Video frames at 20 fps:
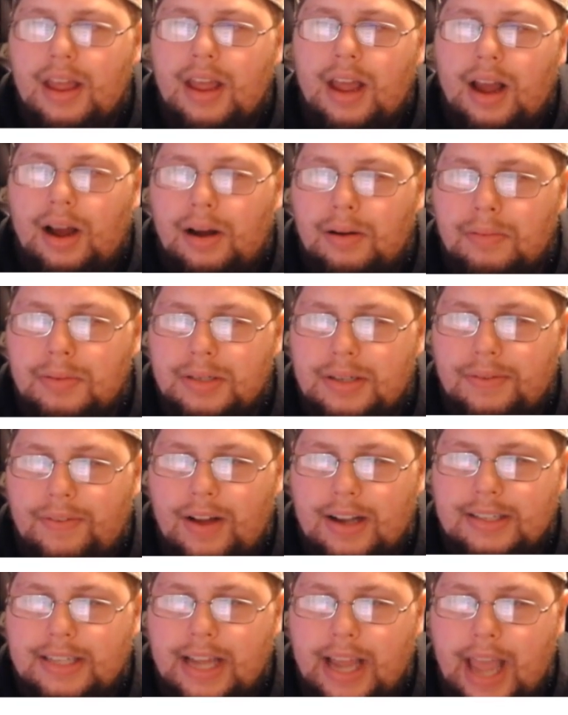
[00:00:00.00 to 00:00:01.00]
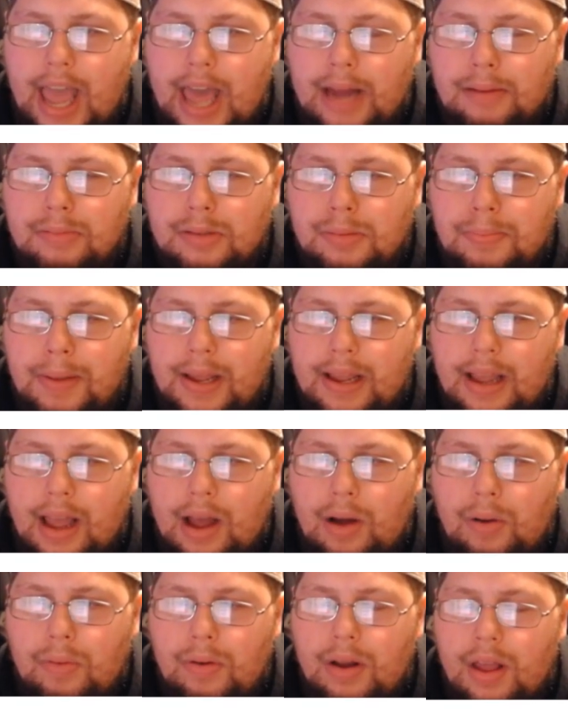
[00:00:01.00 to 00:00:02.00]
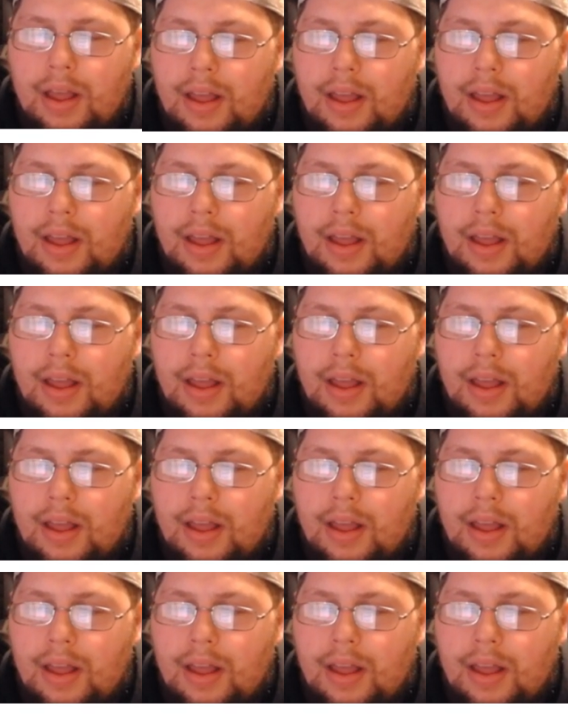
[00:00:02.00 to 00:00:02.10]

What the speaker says: with Devontae Adams being out.